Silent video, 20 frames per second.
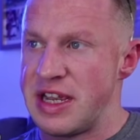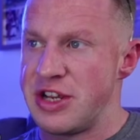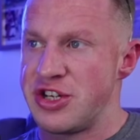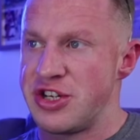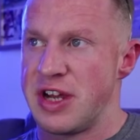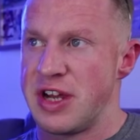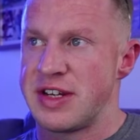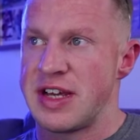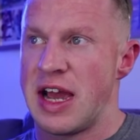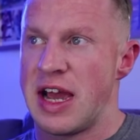at a
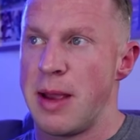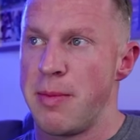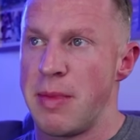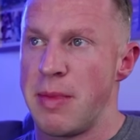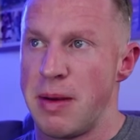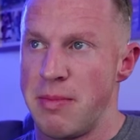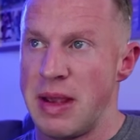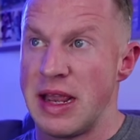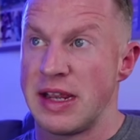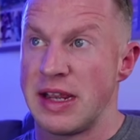time and
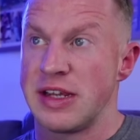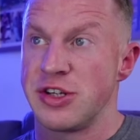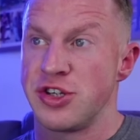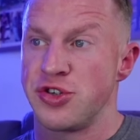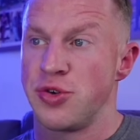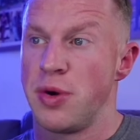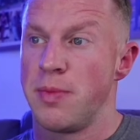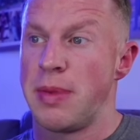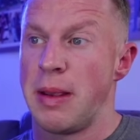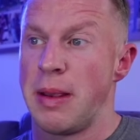making sure
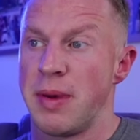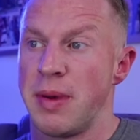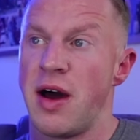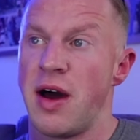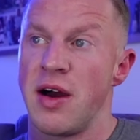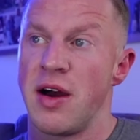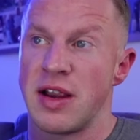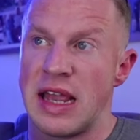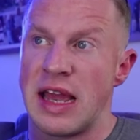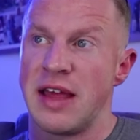people are
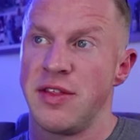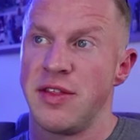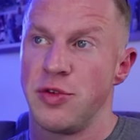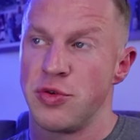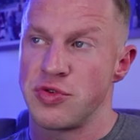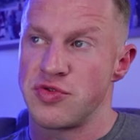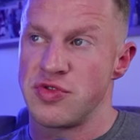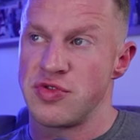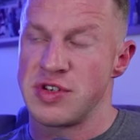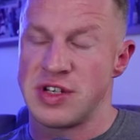getting those
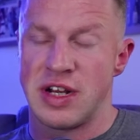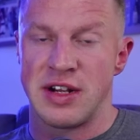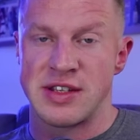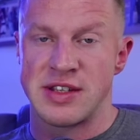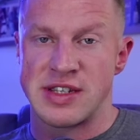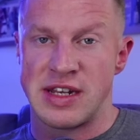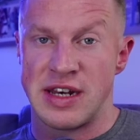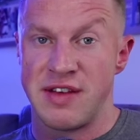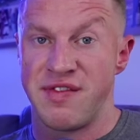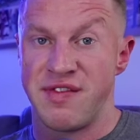results.
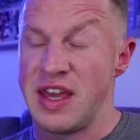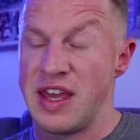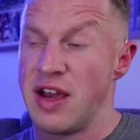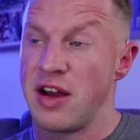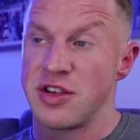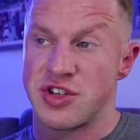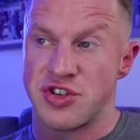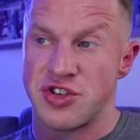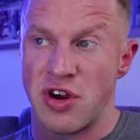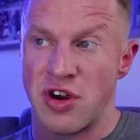And if they are
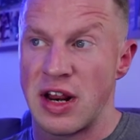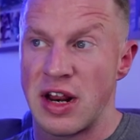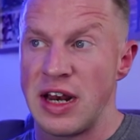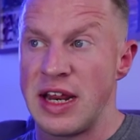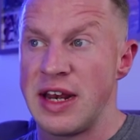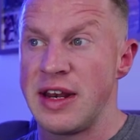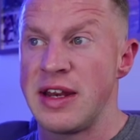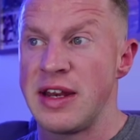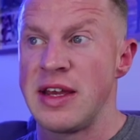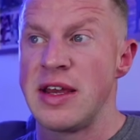
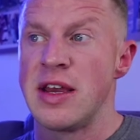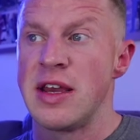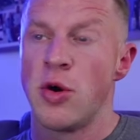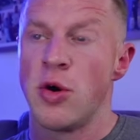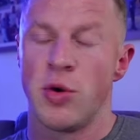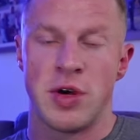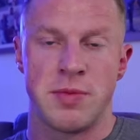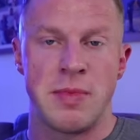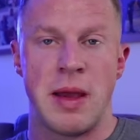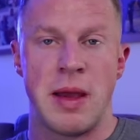struggling with
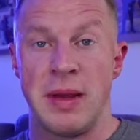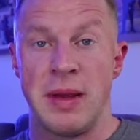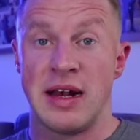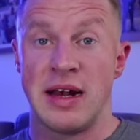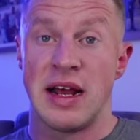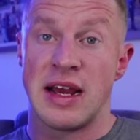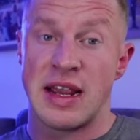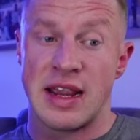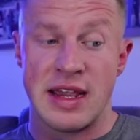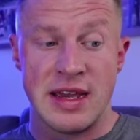maybe
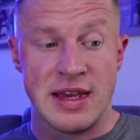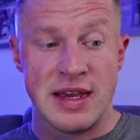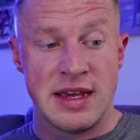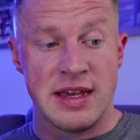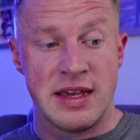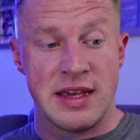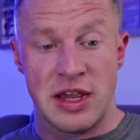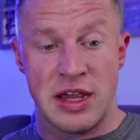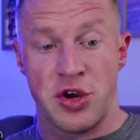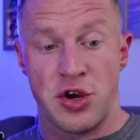like,
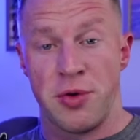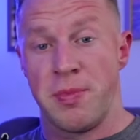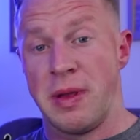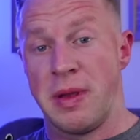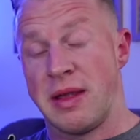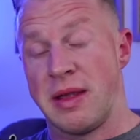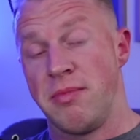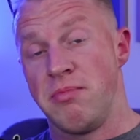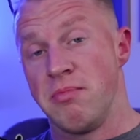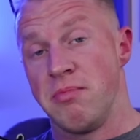it could be
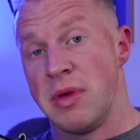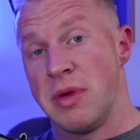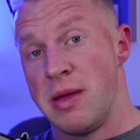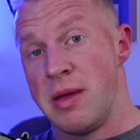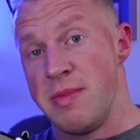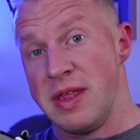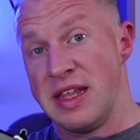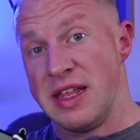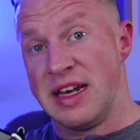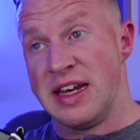maybe
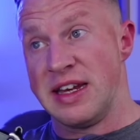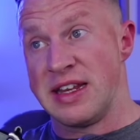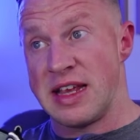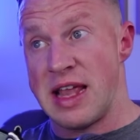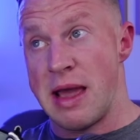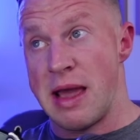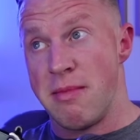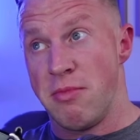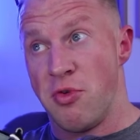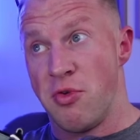they need to get
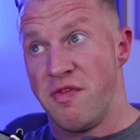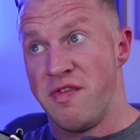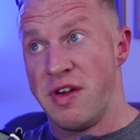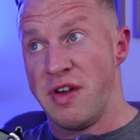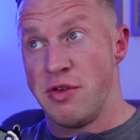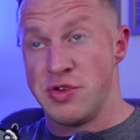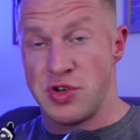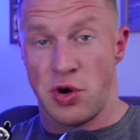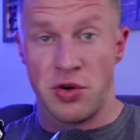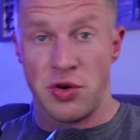more views
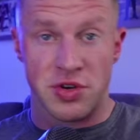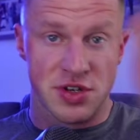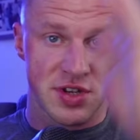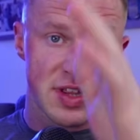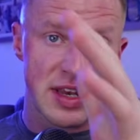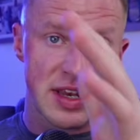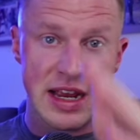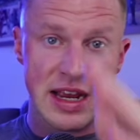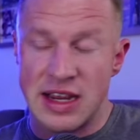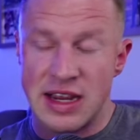onto the
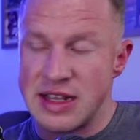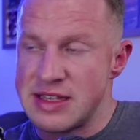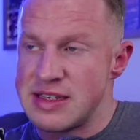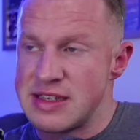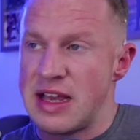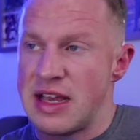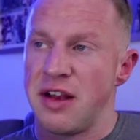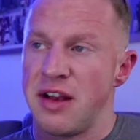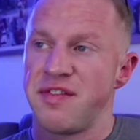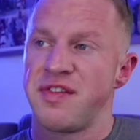link
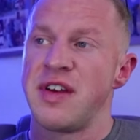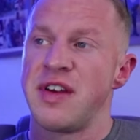itself,